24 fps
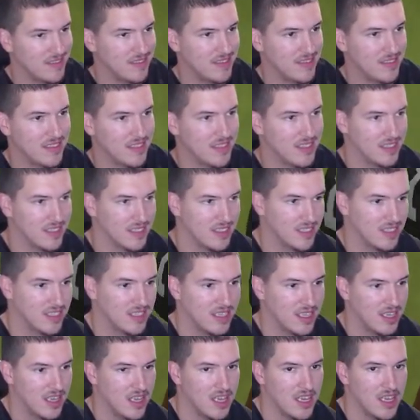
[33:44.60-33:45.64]

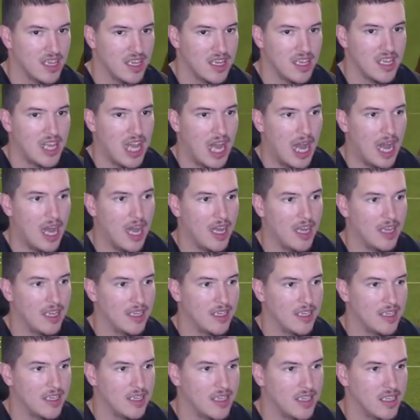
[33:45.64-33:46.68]

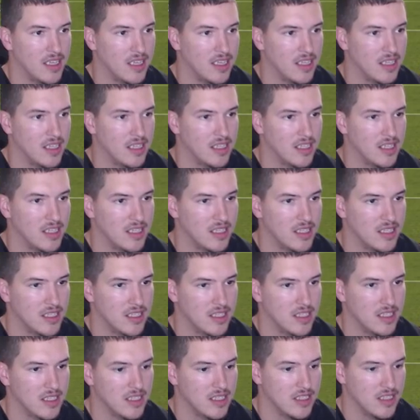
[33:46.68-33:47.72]

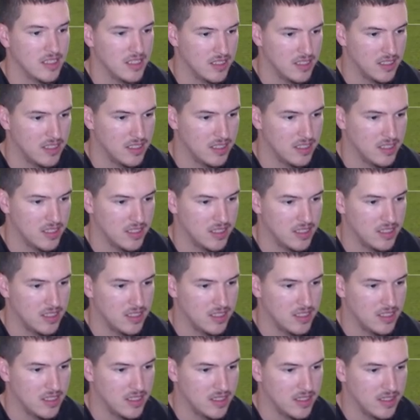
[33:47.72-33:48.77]

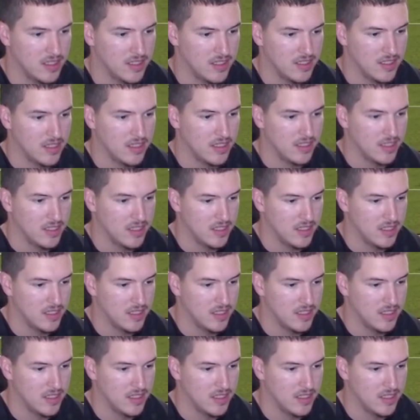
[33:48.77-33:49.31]
[no speech]